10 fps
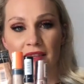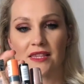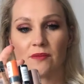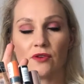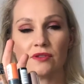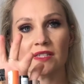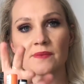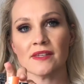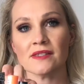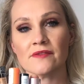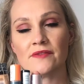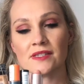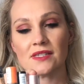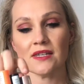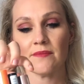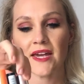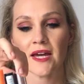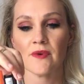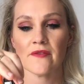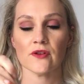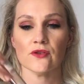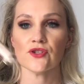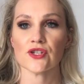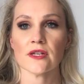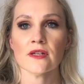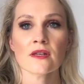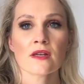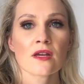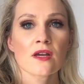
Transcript: I think the most expensive is the Makeup Revolution,